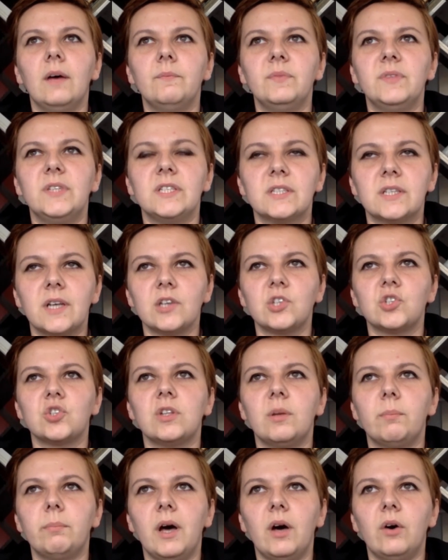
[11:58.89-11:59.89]
discussion
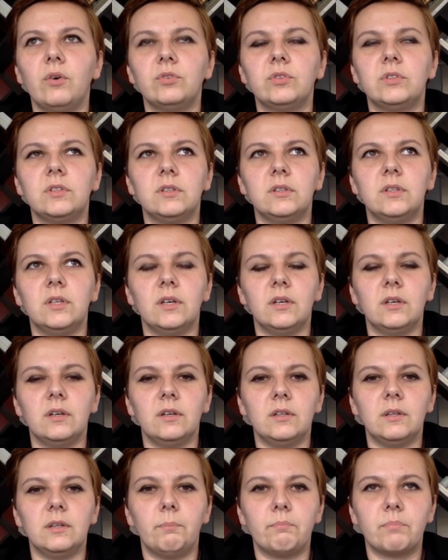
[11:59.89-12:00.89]
about
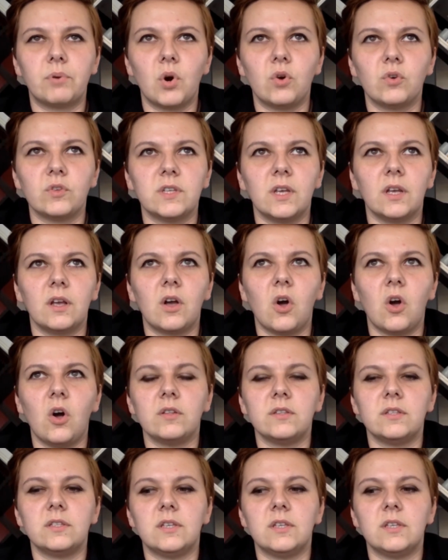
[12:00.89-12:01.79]
the pros and cons